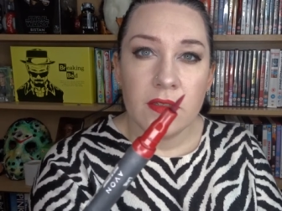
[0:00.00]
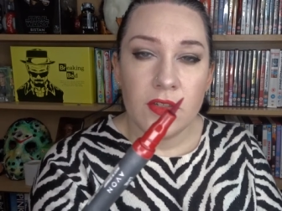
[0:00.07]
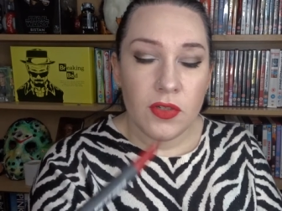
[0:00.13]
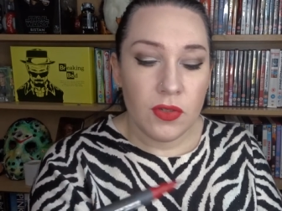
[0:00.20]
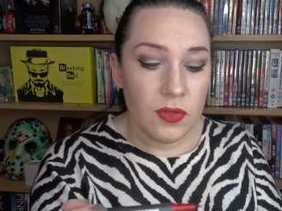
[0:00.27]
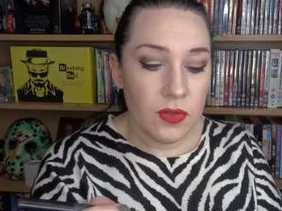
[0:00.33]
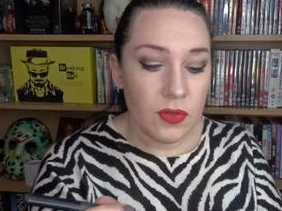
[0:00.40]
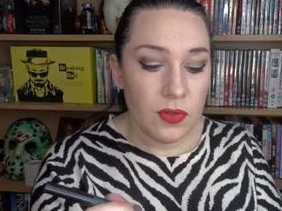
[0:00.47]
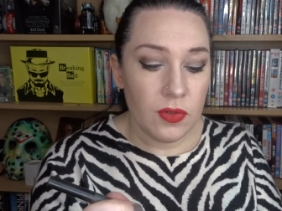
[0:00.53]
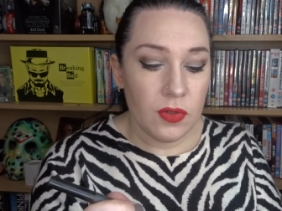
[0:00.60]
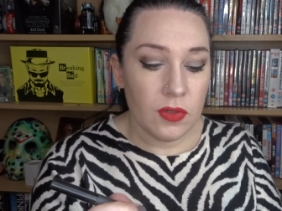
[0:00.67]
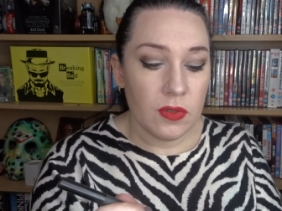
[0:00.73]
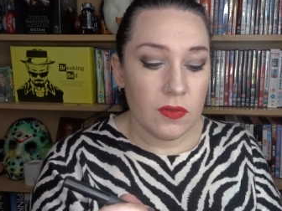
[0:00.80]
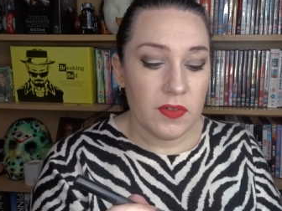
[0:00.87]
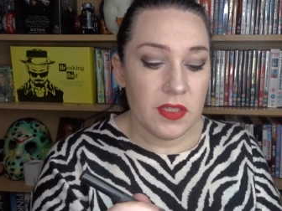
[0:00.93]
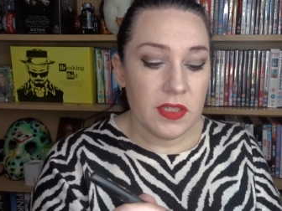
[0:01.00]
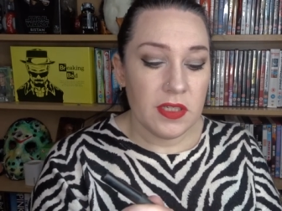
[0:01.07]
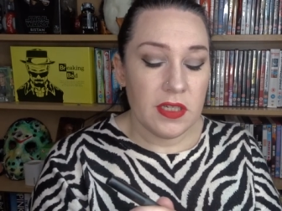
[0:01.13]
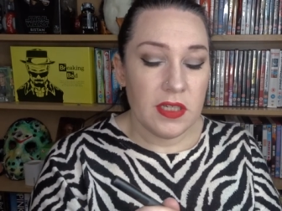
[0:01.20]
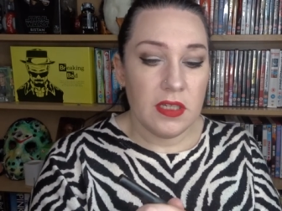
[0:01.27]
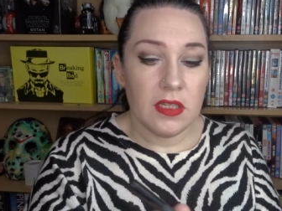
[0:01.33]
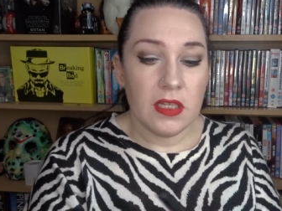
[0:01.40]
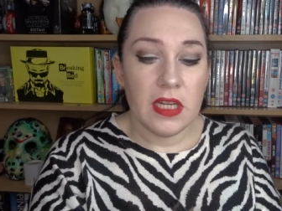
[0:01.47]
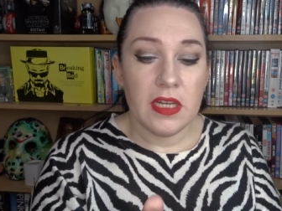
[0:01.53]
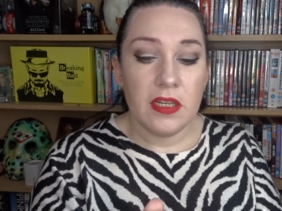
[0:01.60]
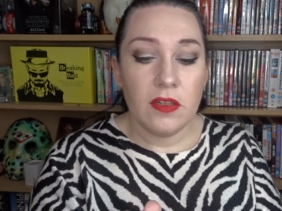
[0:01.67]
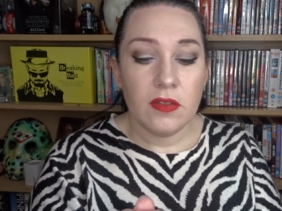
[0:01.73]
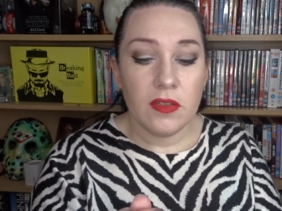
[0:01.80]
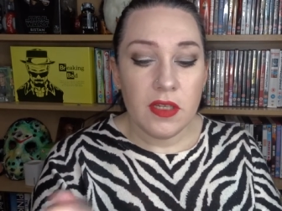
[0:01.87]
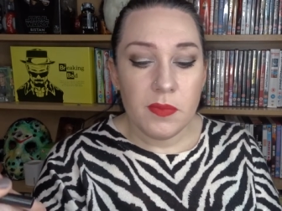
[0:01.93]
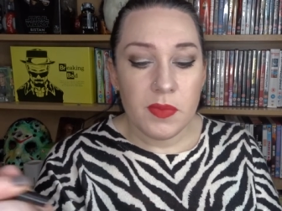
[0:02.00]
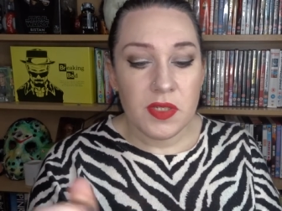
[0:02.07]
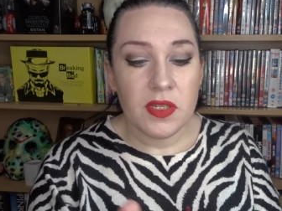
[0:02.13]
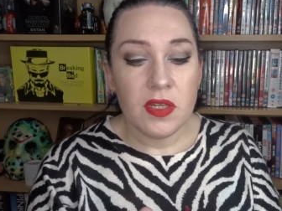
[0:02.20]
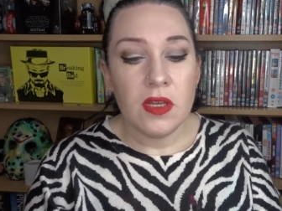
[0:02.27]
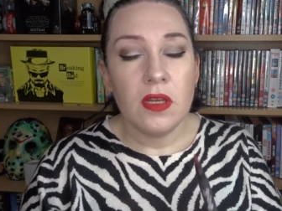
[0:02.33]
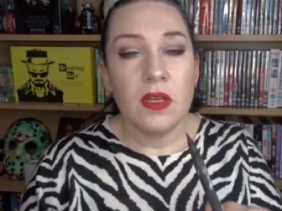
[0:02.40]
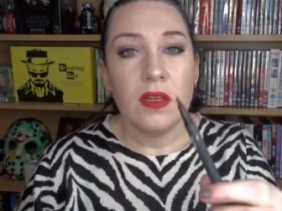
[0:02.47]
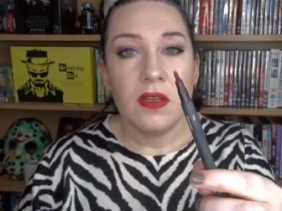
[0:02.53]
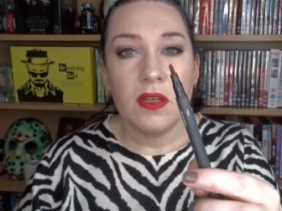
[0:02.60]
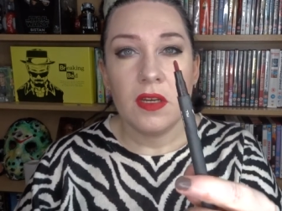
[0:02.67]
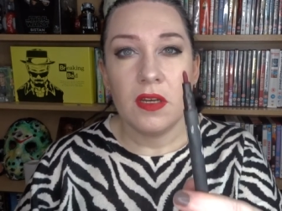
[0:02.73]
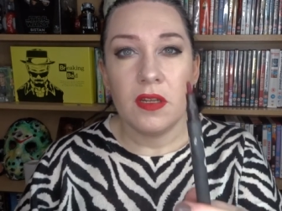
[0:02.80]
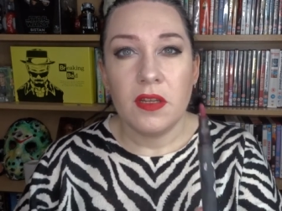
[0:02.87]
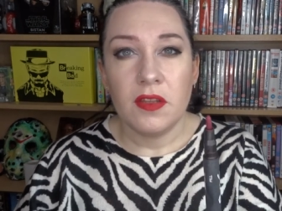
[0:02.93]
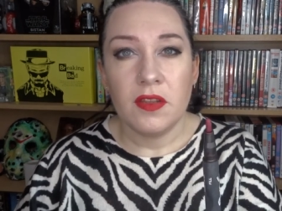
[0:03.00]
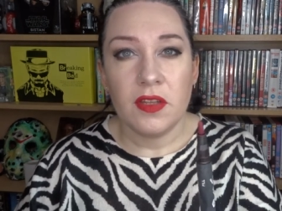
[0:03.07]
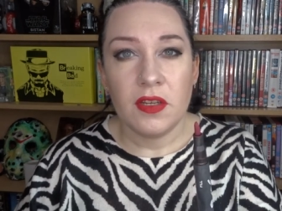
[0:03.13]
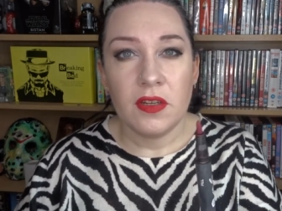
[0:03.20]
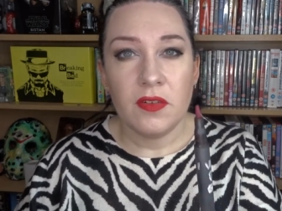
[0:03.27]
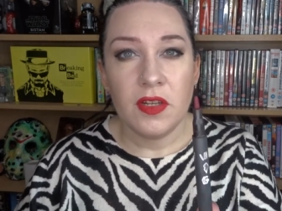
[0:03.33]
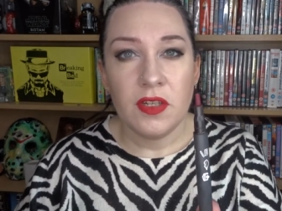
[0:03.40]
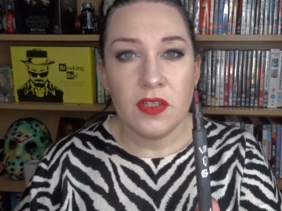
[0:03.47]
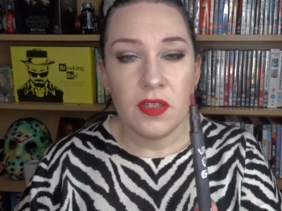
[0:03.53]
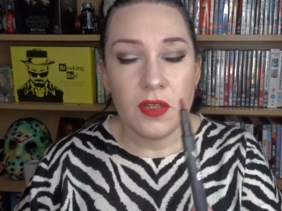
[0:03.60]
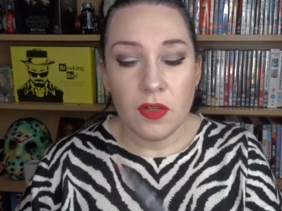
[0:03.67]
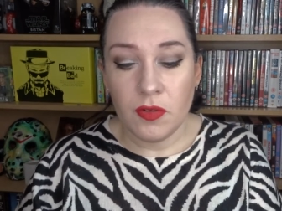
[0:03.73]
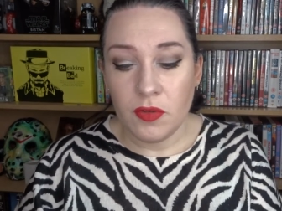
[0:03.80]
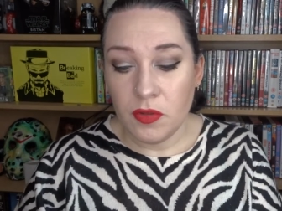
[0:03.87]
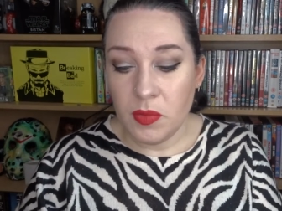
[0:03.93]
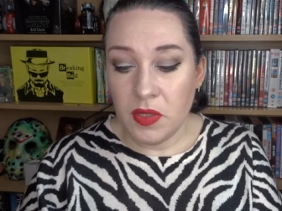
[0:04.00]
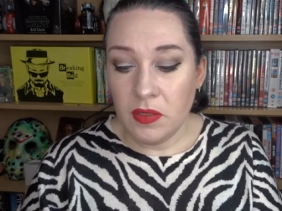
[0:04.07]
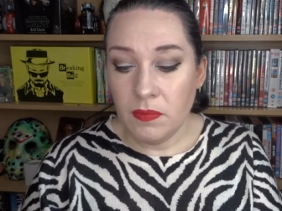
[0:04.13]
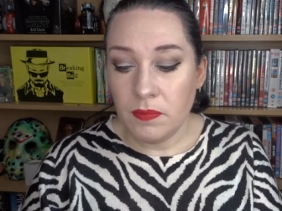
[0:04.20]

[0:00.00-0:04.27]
to obviously line your lips and a thicker end to colour them in.